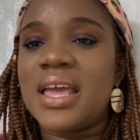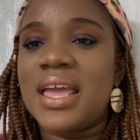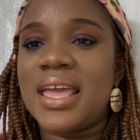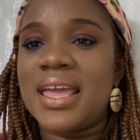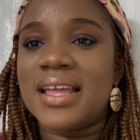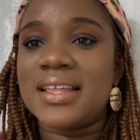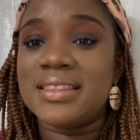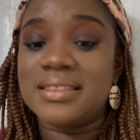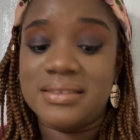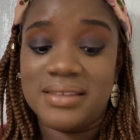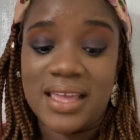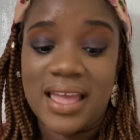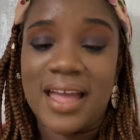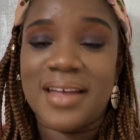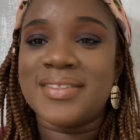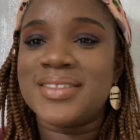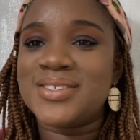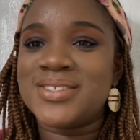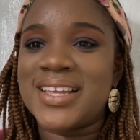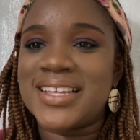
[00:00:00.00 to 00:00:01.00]
And
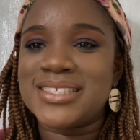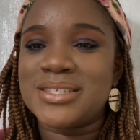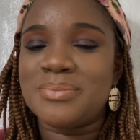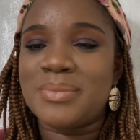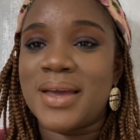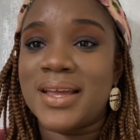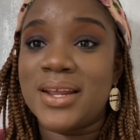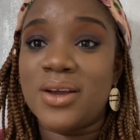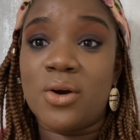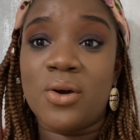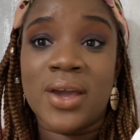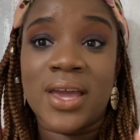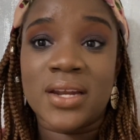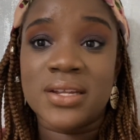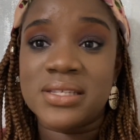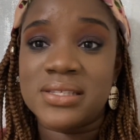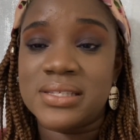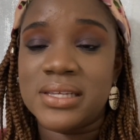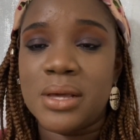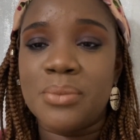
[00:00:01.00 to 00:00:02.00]
yeah, so that's about it. Or get
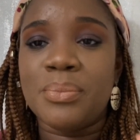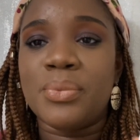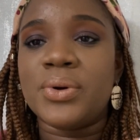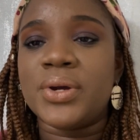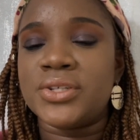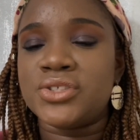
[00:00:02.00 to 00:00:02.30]
a sample and